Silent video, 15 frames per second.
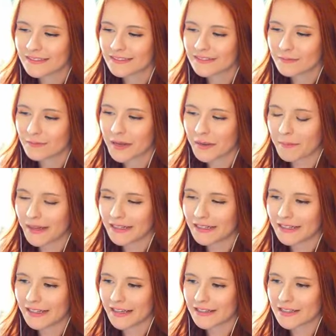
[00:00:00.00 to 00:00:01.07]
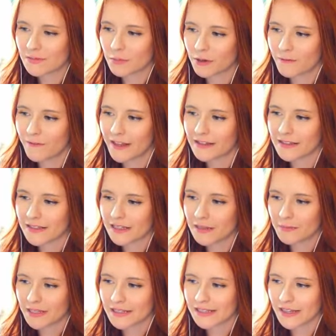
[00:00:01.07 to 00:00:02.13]
But I might need to get some more fence in the
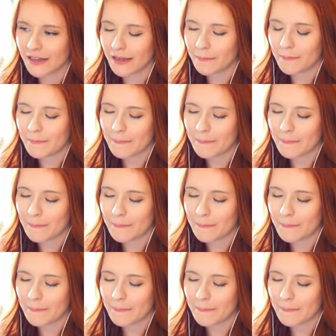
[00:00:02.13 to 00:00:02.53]
meantime.